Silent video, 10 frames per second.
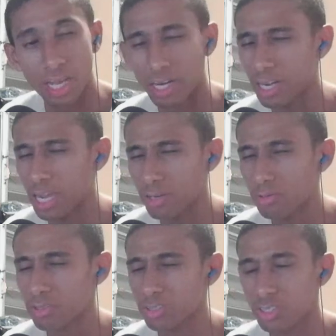I know
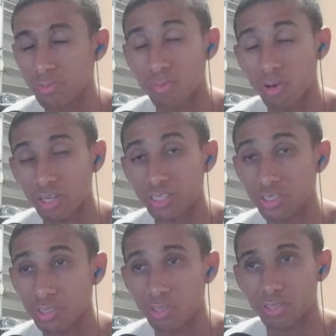there's some more
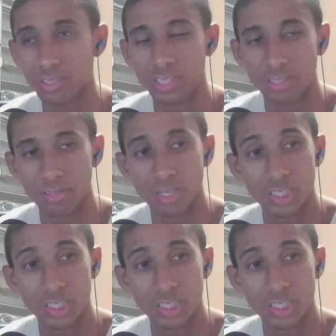concerns and thoughts,